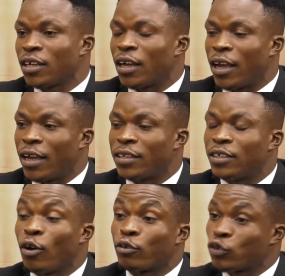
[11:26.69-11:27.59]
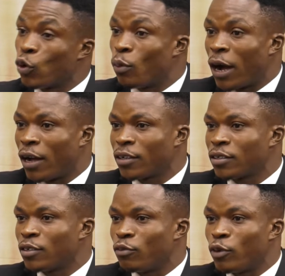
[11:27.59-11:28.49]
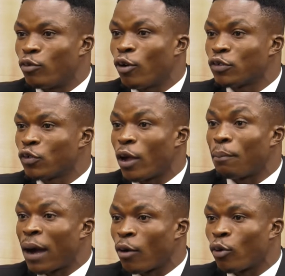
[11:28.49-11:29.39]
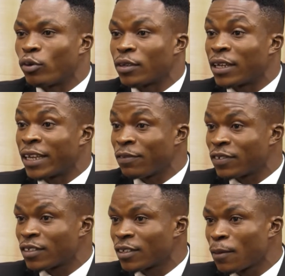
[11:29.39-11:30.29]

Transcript: And in October, we will also embark on Gift